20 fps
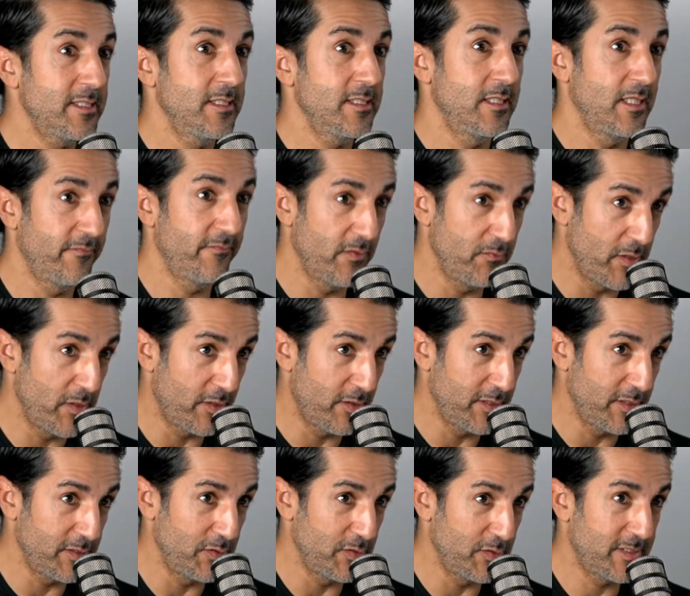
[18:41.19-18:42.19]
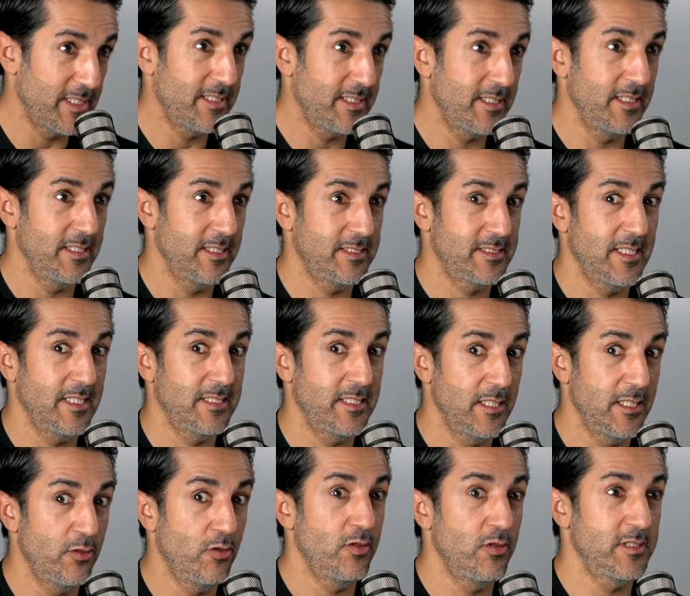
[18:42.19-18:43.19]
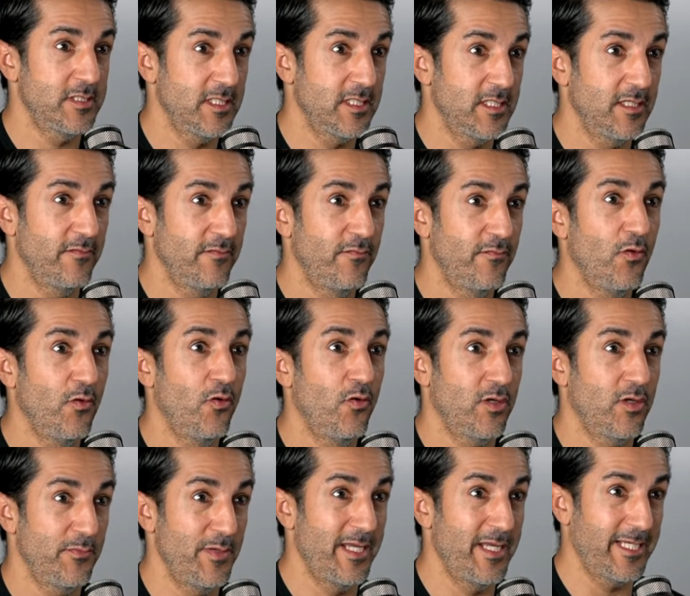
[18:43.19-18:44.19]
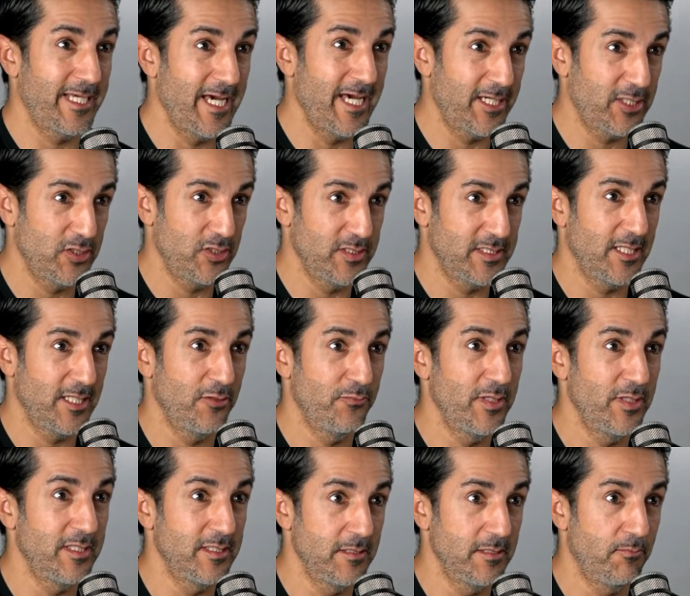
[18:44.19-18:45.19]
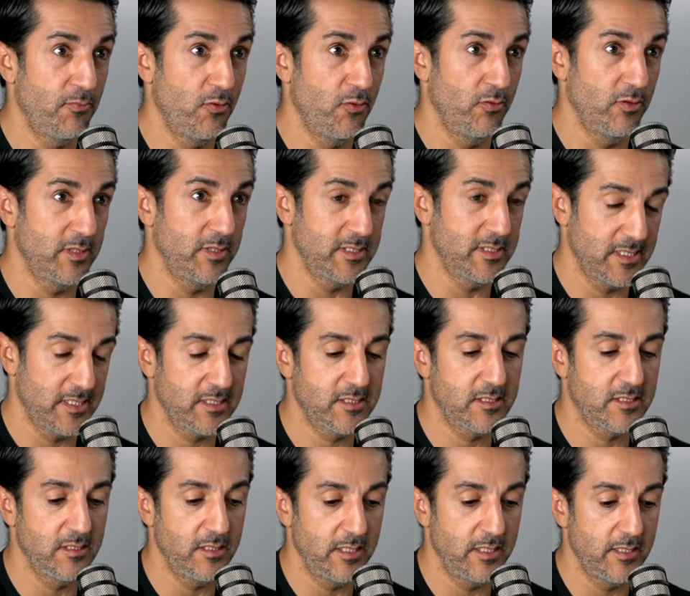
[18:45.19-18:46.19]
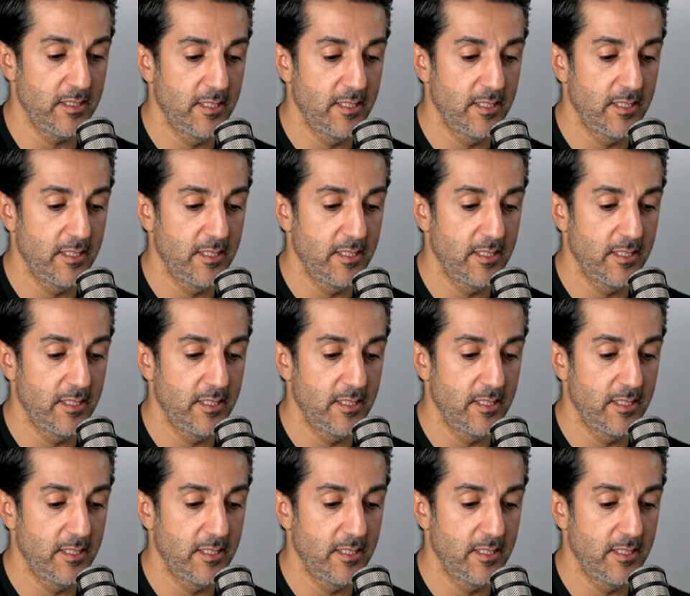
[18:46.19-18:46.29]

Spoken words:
And even better, as you said, is that there are a set of automatic actions that are being deployed. It's actually,